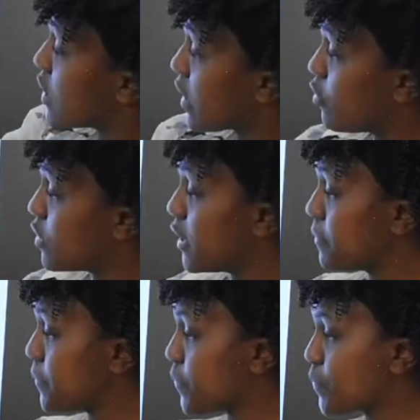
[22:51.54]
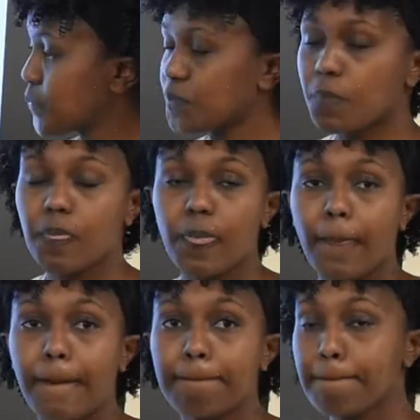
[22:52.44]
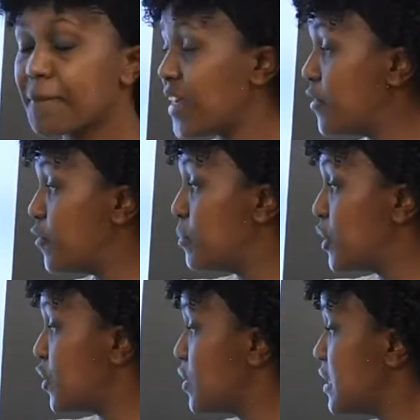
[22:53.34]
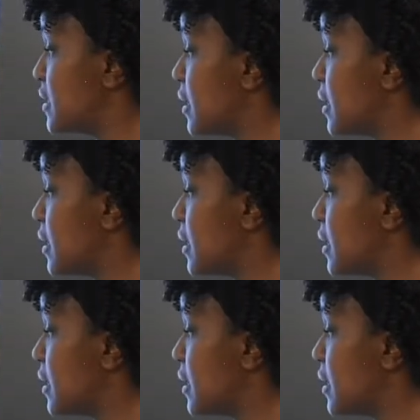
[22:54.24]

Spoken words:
accounting, the information is